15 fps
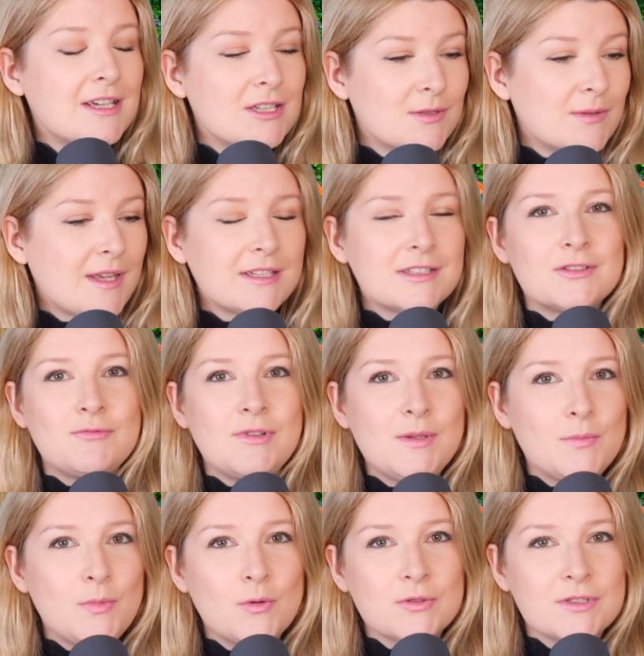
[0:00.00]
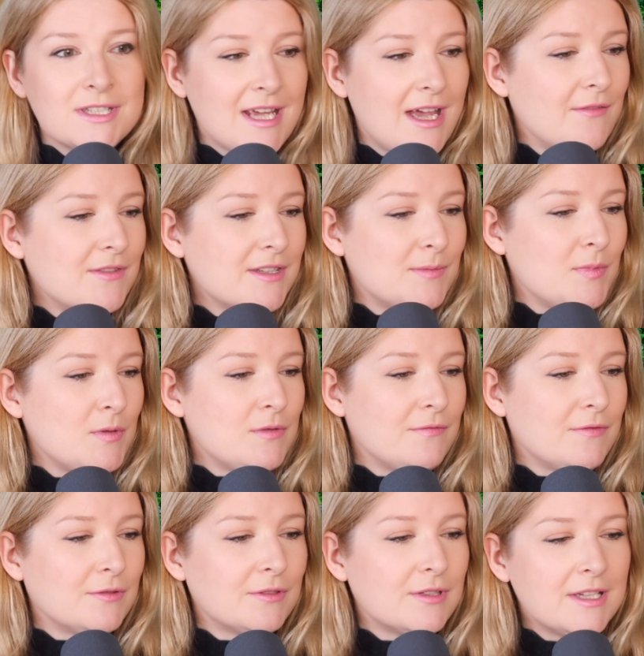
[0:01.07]
So that's really important to have this
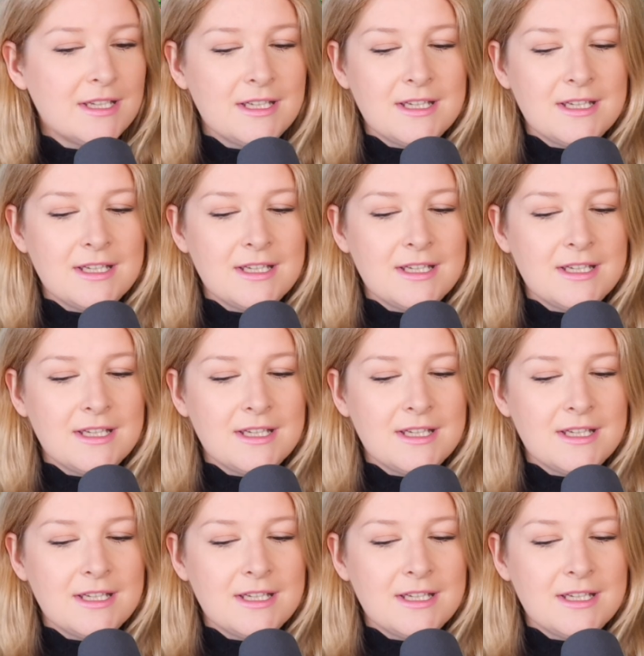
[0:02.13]
beautiful